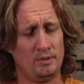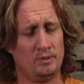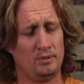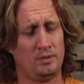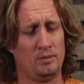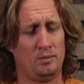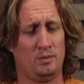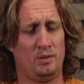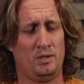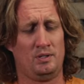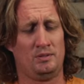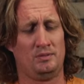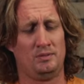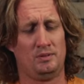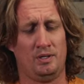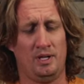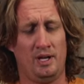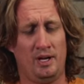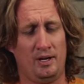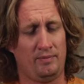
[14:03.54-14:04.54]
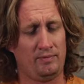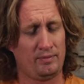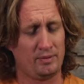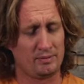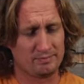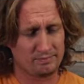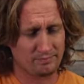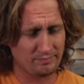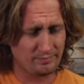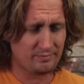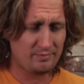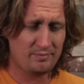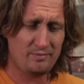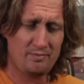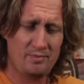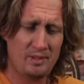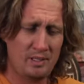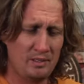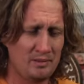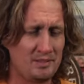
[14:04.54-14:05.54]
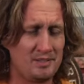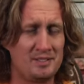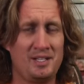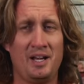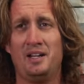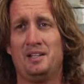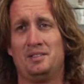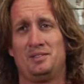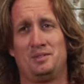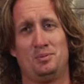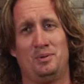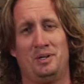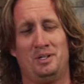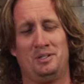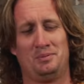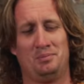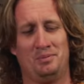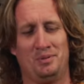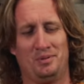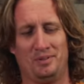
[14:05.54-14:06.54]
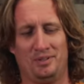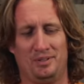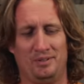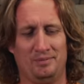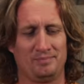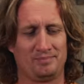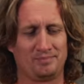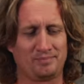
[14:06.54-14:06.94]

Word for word: And the one on the left tastes way smoother,